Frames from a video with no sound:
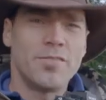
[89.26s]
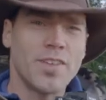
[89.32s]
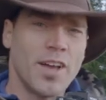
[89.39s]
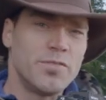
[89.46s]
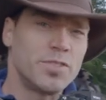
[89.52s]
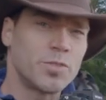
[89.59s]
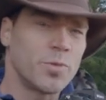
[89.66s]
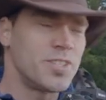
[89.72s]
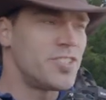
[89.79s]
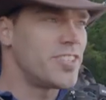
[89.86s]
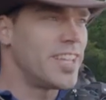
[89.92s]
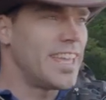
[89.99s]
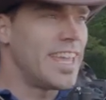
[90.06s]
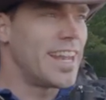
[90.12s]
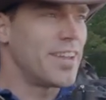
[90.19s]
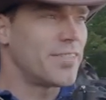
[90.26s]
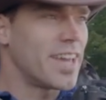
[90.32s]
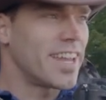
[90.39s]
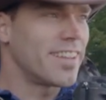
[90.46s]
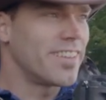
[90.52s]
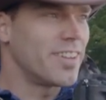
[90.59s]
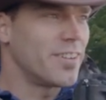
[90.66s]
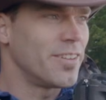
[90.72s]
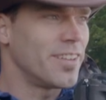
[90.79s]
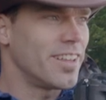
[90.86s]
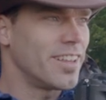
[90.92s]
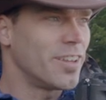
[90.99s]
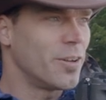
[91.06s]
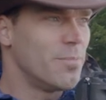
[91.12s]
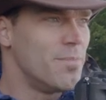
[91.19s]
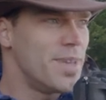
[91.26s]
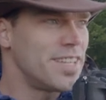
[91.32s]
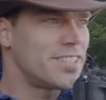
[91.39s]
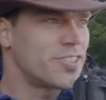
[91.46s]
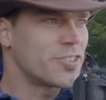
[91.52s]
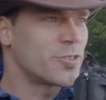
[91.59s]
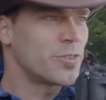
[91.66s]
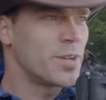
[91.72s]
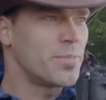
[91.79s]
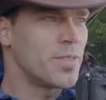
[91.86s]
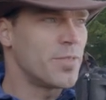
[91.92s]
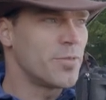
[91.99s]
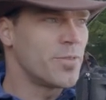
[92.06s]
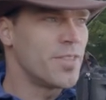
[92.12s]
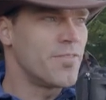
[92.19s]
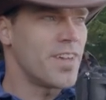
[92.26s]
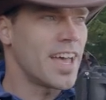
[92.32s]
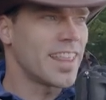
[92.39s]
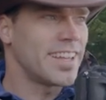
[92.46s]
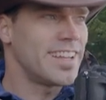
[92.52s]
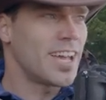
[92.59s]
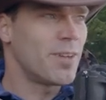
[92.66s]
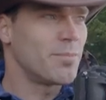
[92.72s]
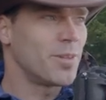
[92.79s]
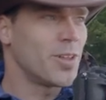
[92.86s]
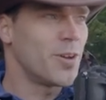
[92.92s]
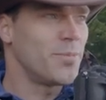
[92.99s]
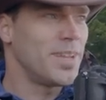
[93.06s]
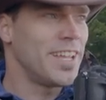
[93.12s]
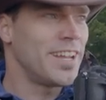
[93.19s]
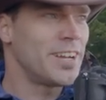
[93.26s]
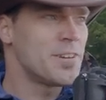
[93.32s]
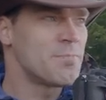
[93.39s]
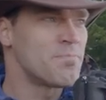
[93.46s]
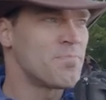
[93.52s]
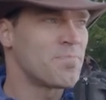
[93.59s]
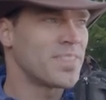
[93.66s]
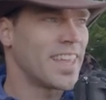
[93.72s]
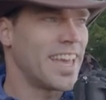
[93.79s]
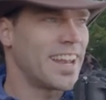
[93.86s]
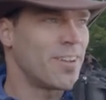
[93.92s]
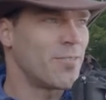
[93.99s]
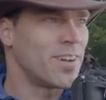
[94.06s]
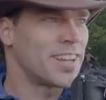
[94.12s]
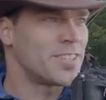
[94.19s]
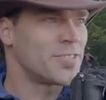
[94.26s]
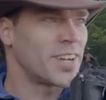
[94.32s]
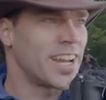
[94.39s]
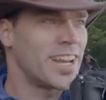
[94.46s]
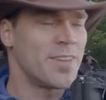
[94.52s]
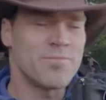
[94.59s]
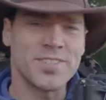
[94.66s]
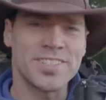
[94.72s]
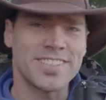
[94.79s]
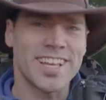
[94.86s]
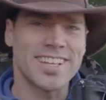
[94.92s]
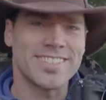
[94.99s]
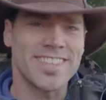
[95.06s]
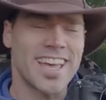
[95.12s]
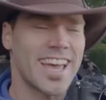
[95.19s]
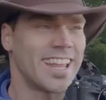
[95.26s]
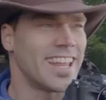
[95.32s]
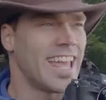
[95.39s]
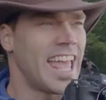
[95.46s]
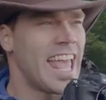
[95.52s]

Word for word: I've switched again. I've got a little mist creeping through the valley down below me here, and I want to try and emphasize that.